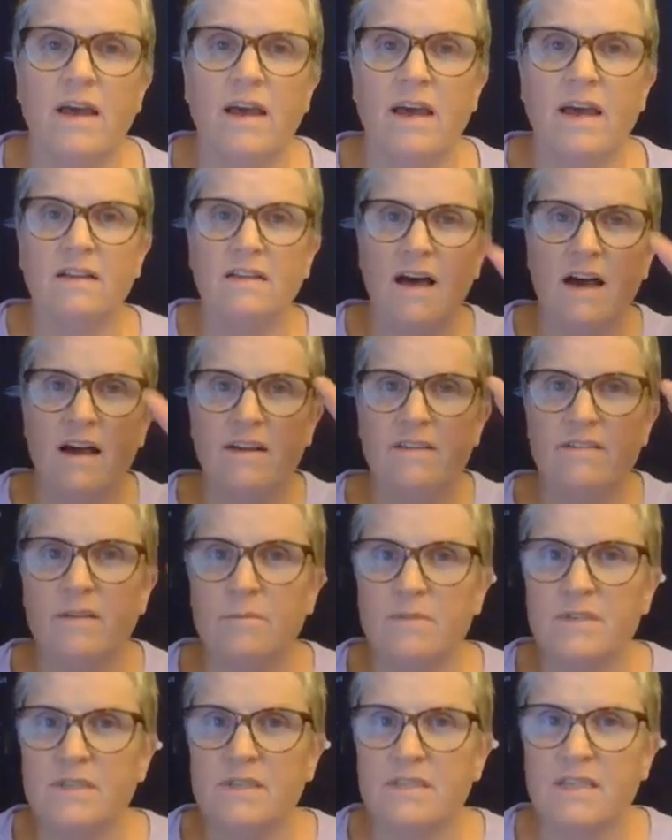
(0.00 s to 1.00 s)
And a lot of
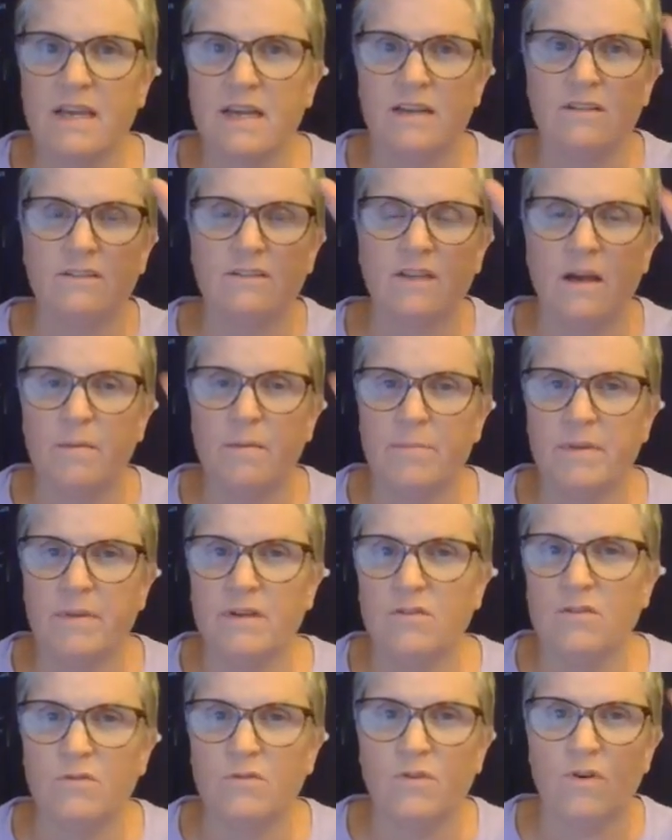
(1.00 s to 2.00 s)
them settled up
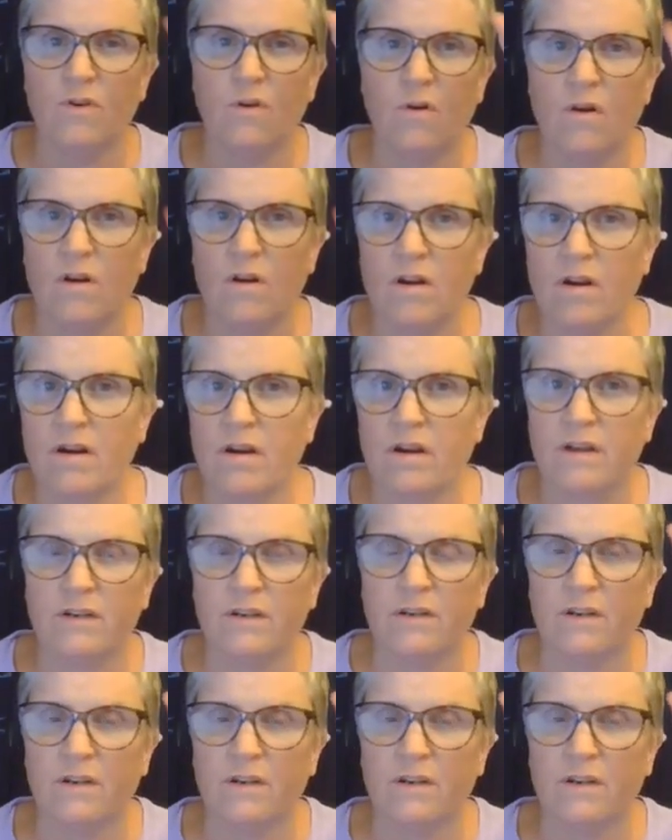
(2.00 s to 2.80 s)
in New York,